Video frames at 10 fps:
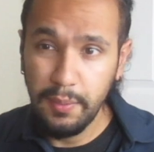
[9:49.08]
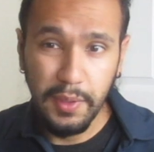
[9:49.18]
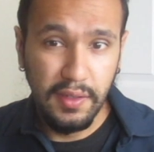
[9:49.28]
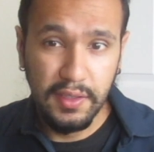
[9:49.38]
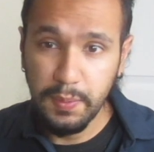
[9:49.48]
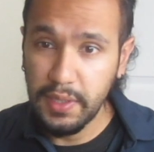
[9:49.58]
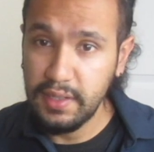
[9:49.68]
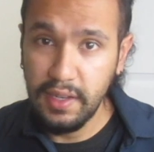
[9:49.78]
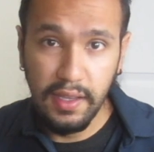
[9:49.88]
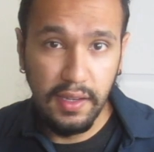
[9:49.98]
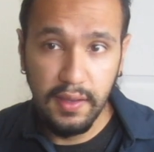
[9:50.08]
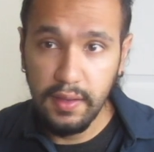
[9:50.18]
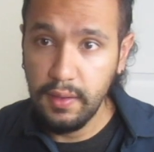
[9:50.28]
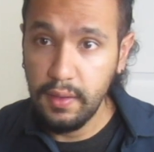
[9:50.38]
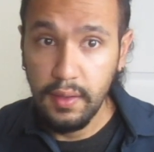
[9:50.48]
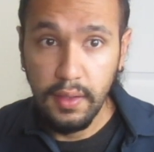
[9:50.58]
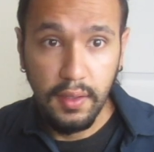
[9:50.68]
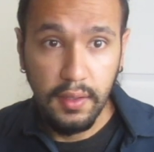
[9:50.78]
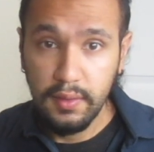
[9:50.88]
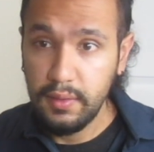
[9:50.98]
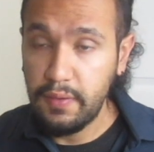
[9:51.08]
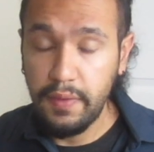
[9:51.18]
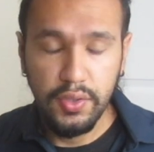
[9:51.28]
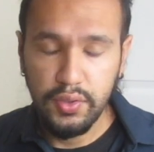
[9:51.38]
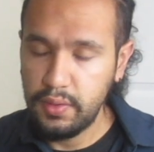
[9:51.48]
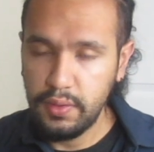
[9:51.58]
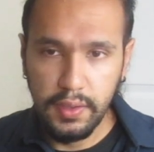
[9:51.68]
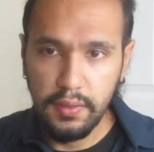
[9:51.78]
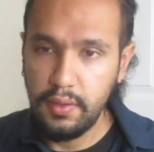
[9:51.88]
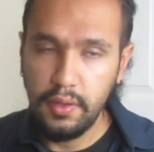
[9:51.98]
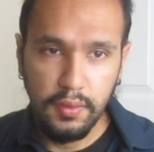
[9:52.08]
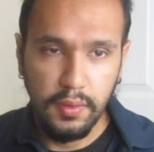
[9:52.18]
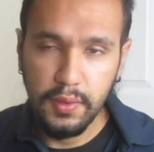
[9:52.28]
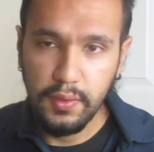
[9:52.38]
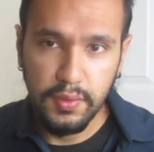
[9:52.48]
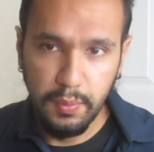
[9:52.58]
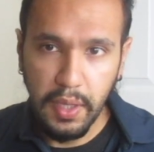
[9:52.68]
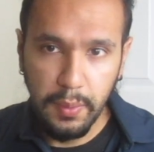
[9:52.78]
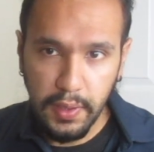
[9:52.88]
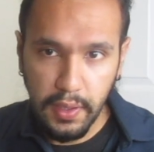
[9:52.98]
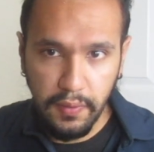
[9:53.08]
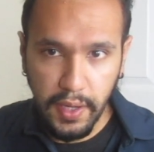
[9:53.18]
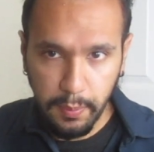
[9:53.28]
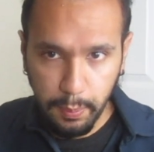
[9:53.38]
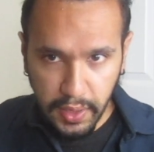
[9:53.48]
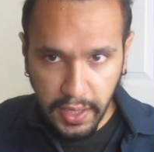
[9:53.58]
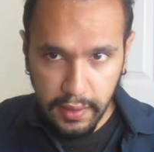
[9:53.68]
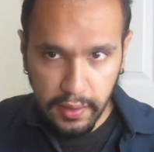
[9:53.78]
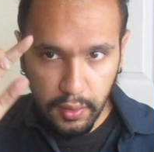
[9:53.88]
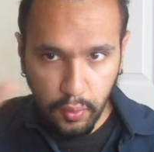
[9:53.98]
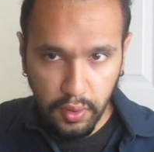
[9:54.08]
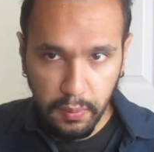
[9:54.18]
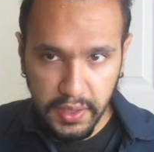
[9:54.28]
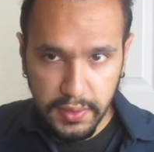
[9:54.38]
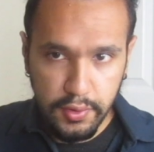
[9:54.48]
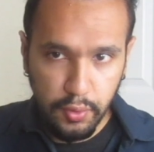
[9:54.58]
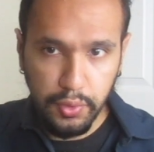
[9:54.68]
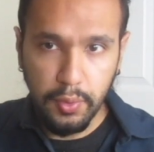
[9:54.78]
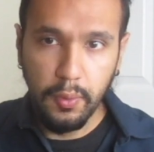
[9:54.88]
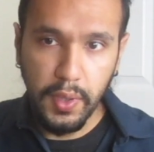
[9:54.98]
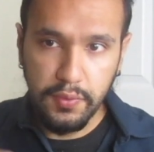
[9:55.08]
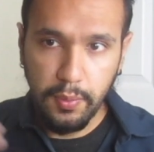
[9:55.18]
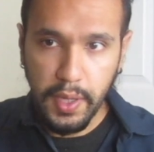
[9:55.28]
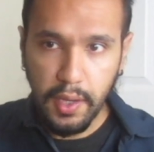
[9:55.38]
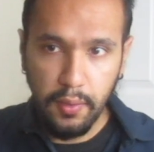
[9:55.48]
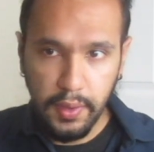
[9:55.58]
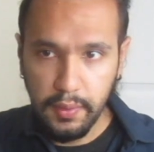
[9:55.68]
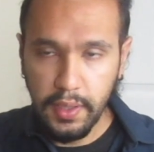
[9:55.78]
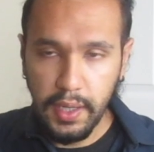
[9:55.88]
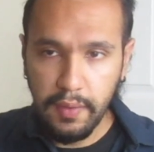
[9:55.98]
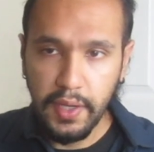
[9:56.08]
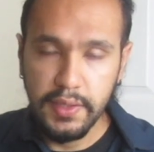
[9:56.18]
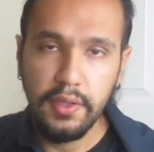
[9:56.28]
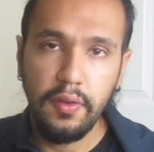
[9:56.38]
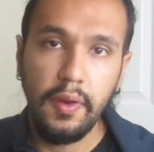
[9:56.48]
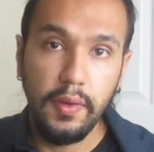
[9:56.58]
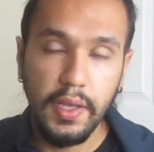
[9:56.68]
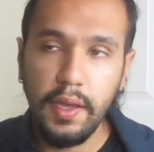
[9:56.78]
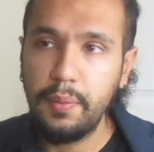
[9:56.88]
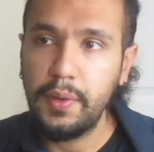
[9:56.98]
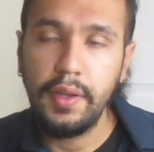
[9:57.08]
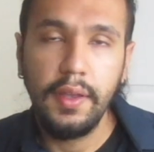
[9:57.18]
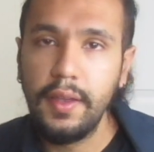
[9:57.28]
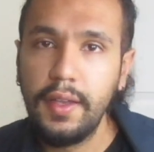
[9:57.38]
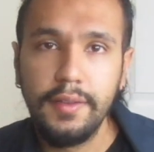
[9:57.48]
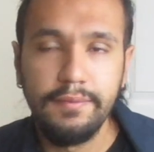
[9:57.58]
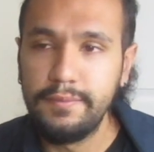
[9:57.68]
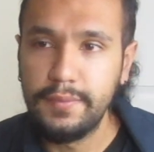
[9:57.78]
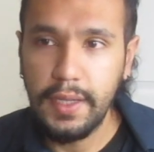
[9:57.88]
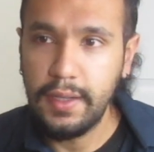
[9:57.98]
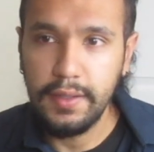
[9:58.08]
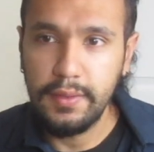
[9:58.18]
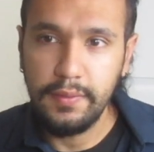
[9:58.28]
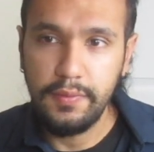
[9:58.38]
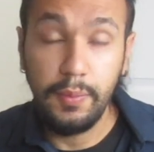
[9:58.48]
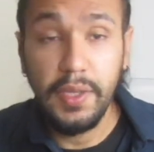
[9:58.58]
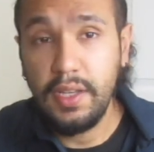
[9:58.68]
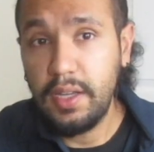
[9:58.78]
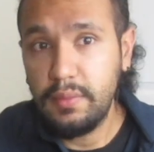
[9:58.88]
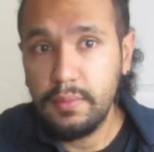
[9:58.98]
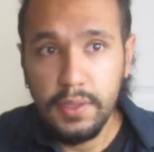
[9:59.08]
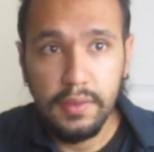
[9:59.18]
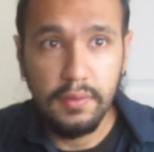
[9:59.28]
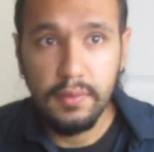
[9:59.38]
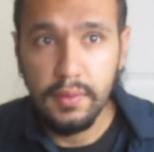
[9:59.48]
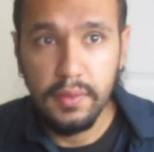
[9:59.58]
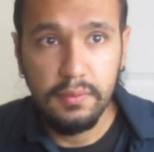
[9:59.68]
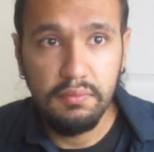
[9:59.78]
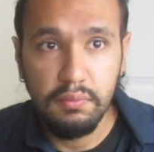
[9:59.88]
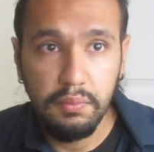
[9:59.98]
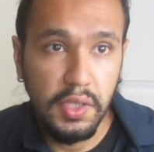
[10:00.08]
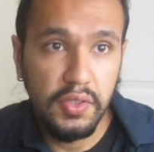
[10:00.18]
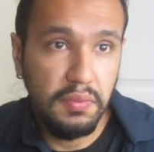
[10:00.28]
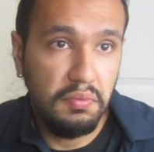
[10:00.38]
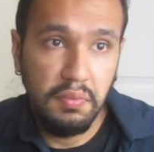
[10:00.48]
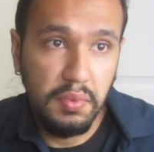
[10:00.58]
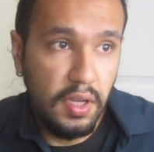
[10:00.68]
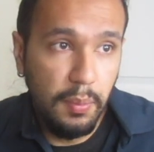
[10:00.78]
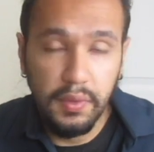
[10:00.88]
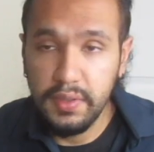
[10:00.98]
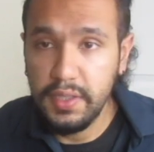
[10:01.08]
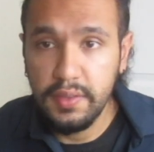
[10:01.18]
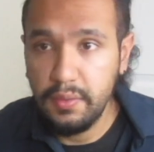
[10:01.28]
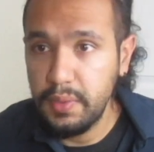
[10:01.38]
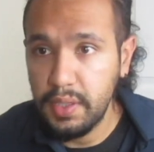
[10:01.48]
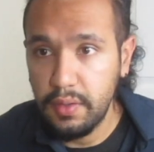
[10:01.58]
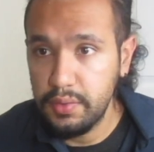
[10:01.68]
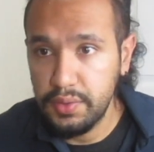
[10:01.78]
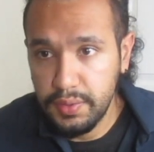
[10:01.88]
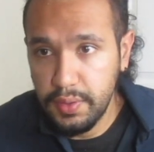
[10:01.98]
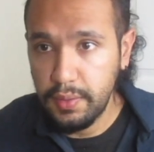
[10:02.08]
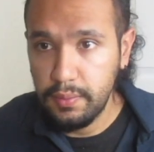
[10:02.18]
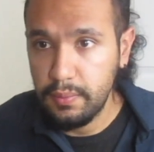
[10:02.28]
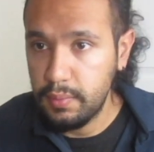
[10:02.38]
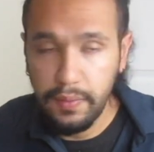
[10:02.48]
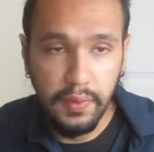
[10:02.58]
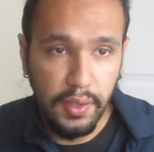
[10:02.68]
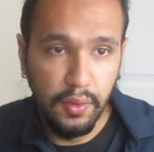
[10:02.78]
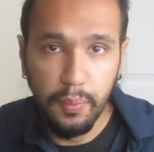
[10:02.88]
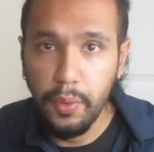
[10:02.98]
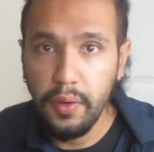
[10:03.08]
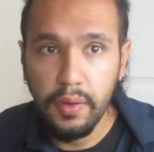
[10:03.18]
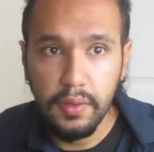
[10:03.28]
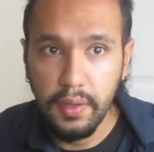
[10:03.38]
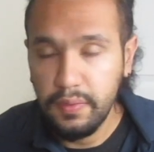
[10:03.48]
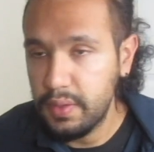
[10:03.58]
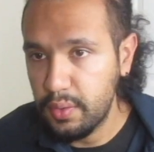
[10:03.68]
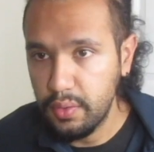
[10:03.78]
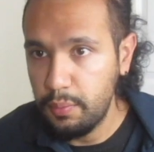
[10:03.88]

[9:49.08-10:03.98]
I mean, spontaneity, adventure, like no, those are maybe if I plan it according to my schedule 3 weeks from now and I have itinerary, yeah, but nah, for me, I don't mean, there's a couple of days in the week I'll just like, I feel like going to the park and I feel like